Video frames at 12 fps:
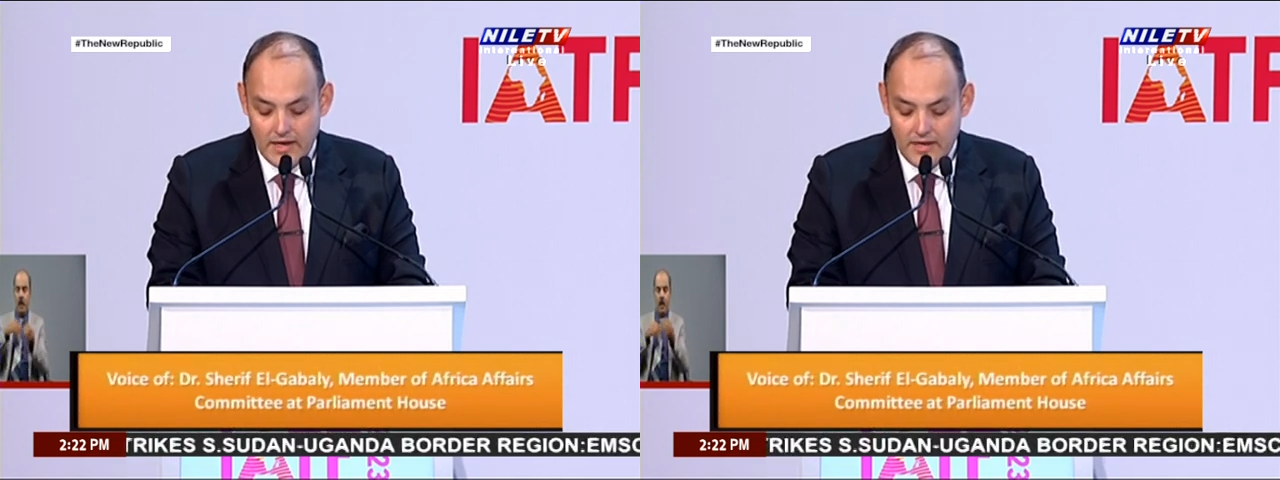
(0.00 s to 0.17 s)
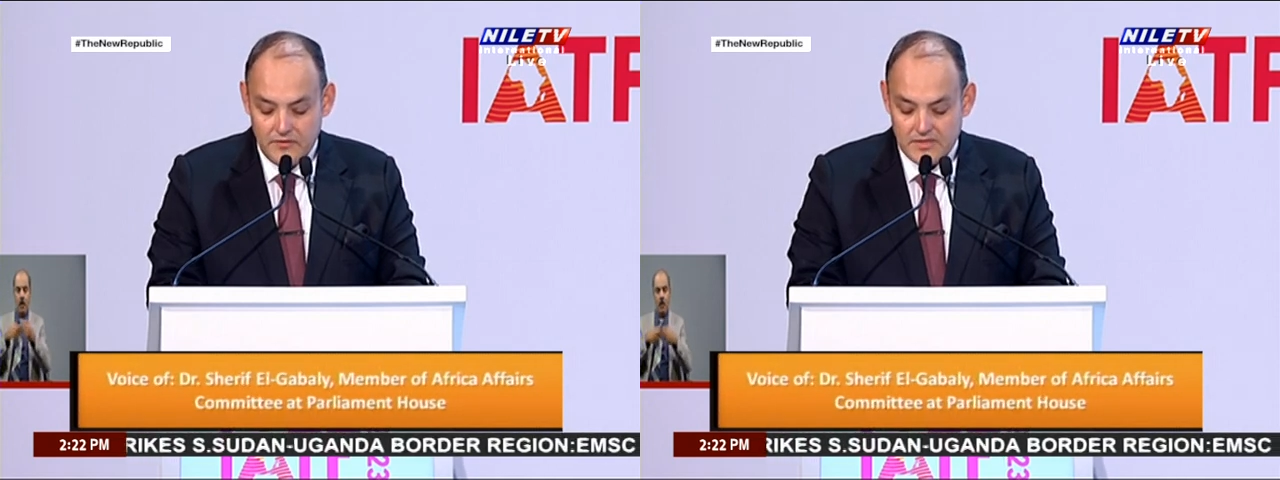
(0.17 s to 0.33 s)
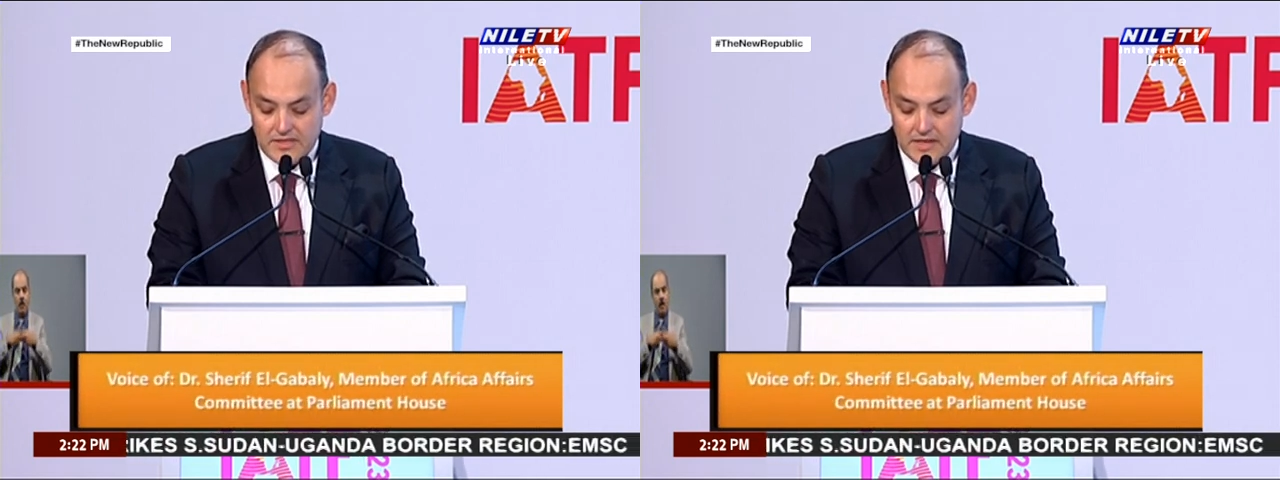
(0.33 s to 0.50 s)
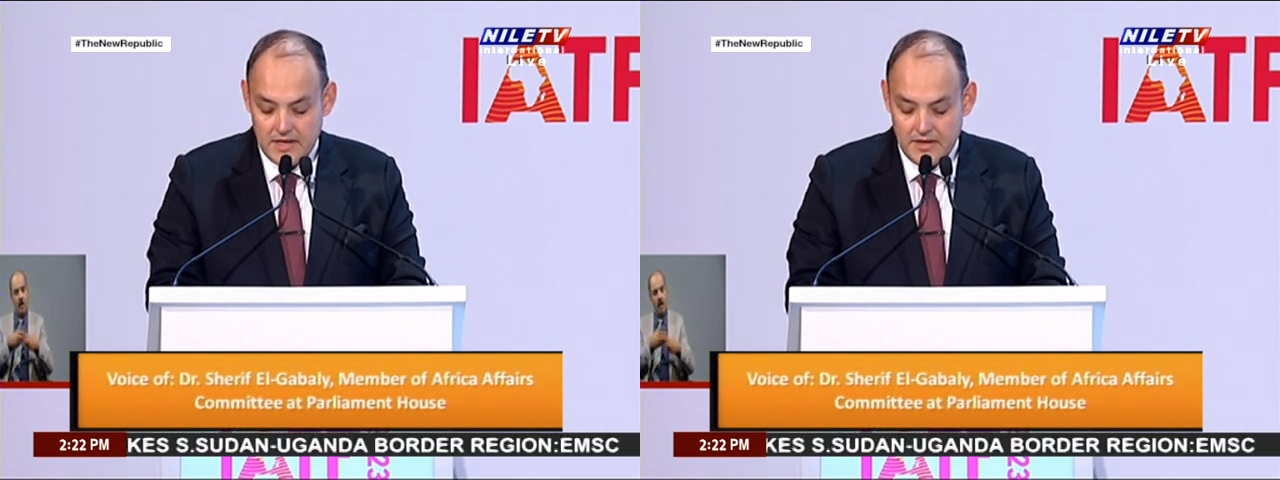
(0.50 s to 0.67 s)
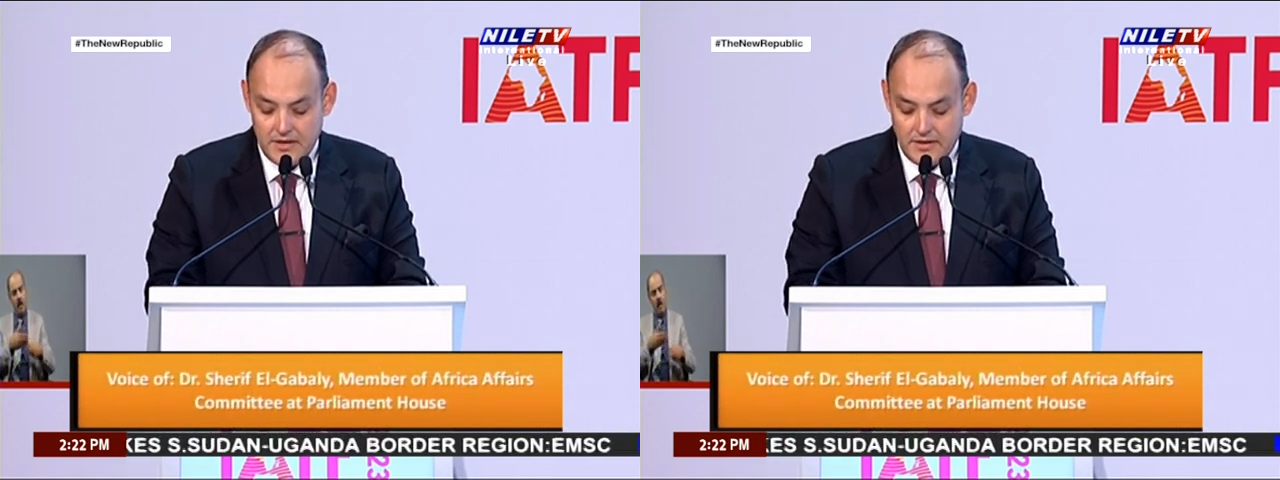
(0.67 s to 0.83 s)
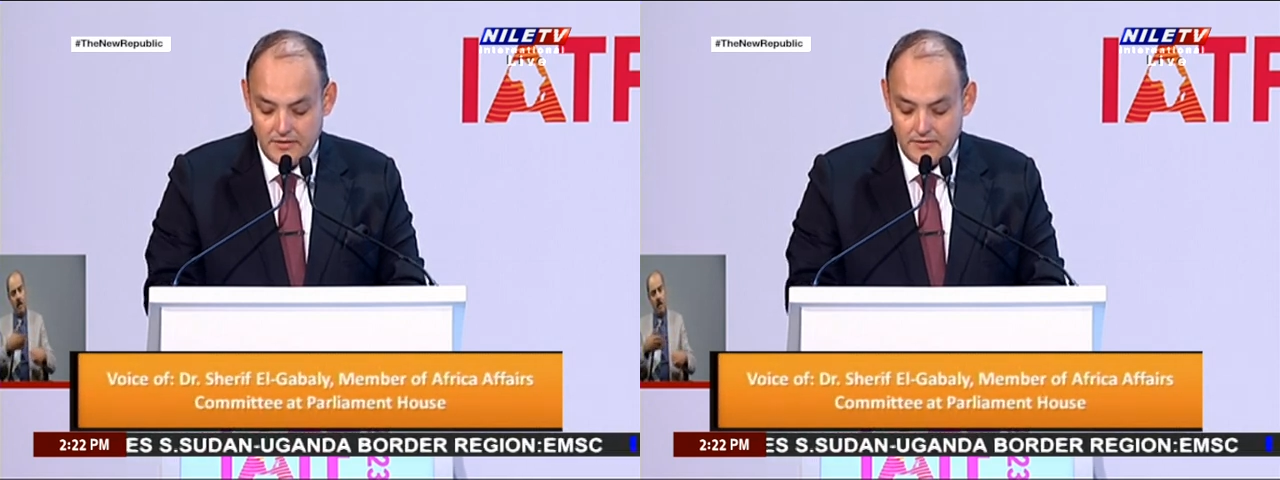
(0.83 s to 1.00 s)
so
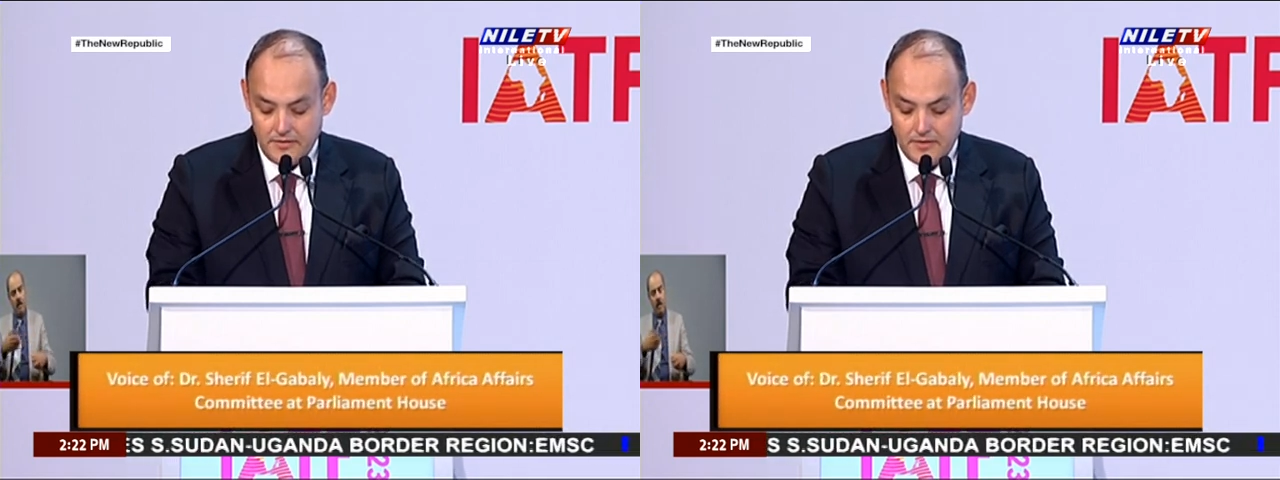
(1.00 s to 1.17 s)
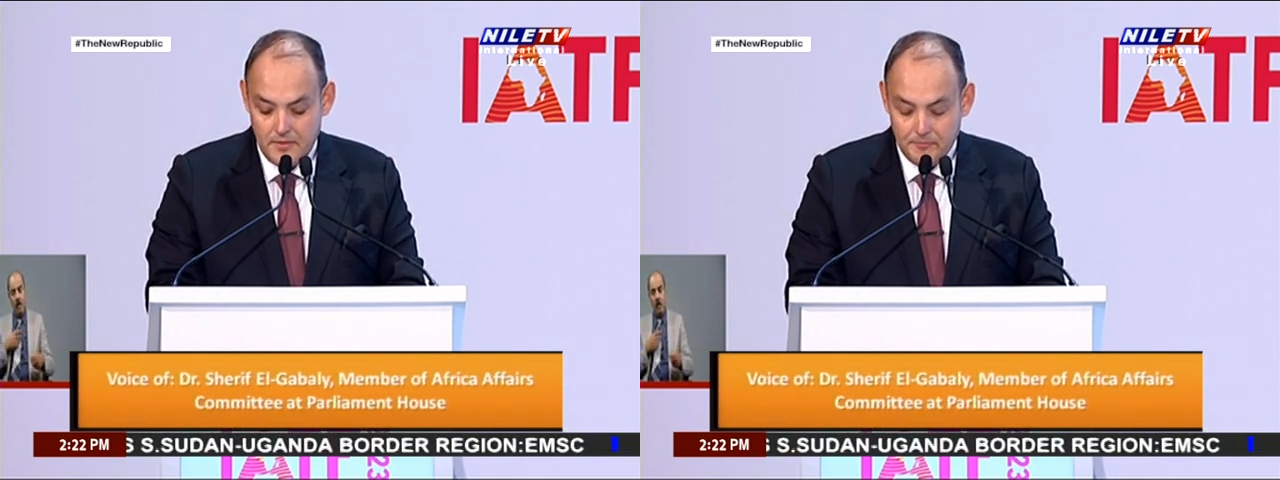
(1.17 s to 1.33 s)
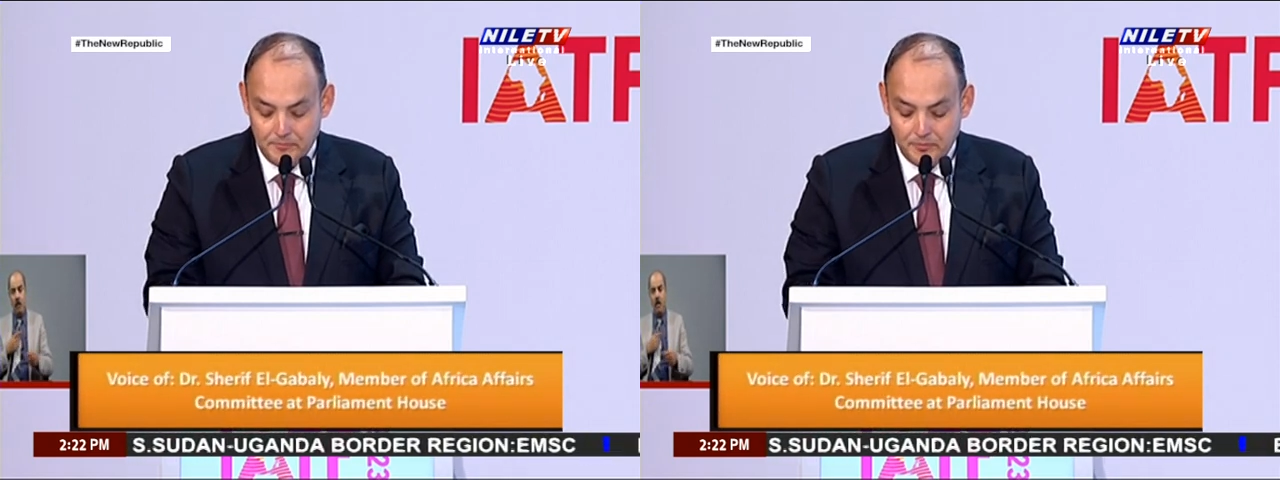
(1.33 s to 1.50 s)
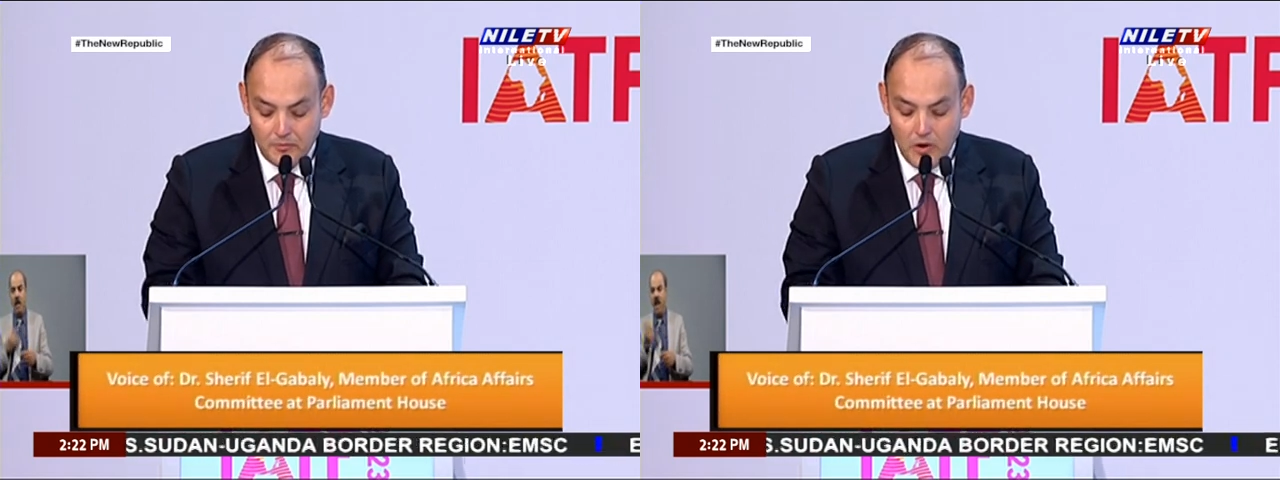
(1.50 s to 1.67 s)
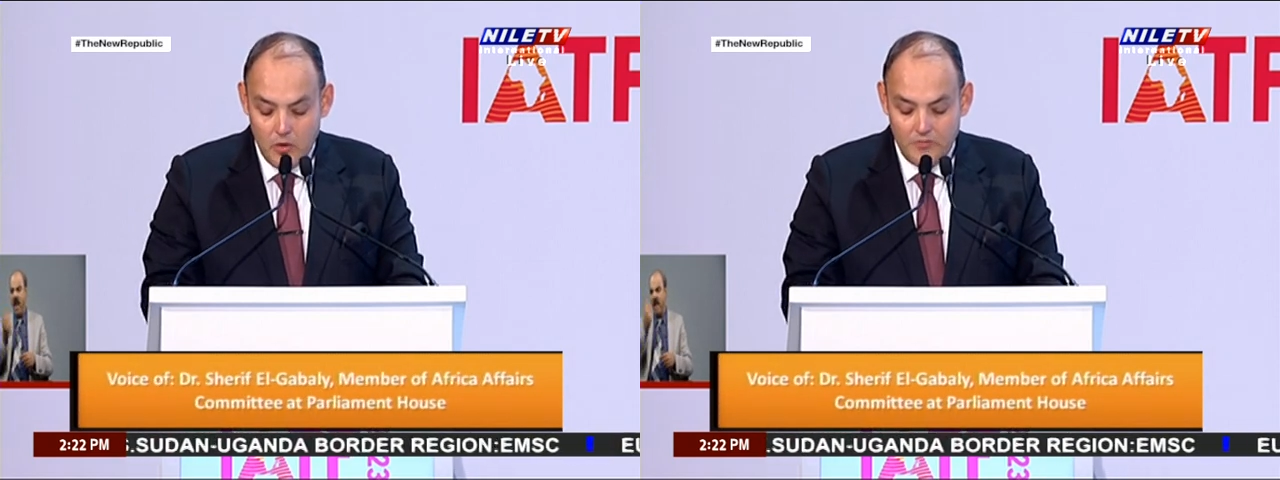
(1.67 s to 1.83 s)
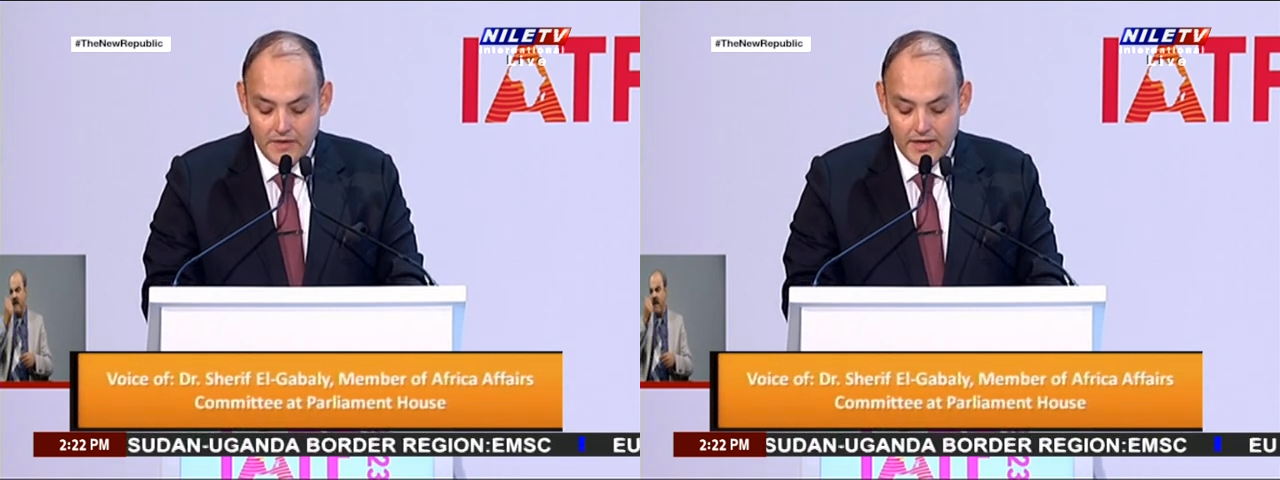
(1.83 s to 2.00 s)

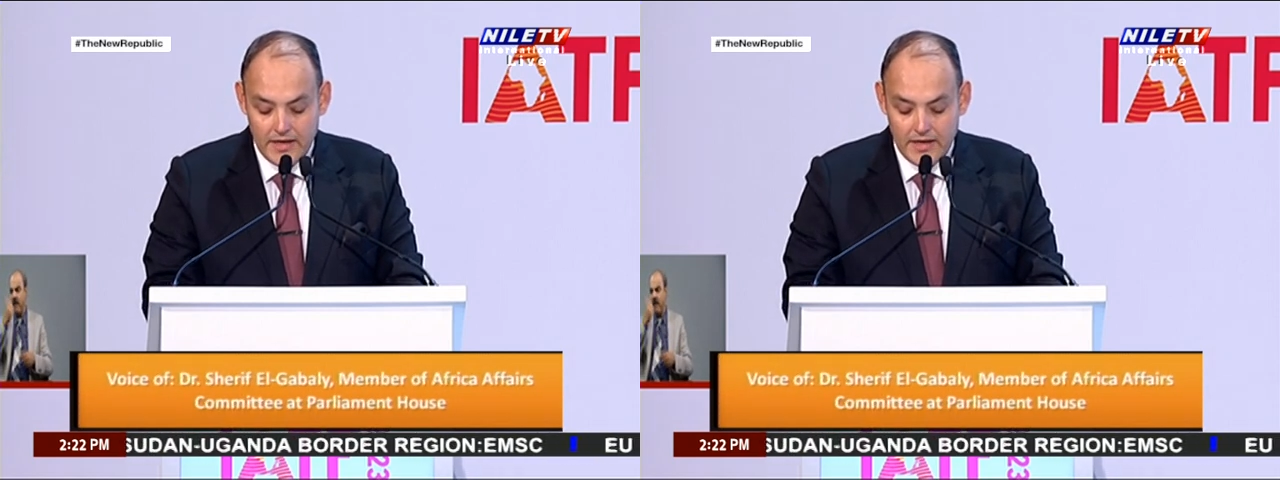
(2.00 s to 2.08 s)
together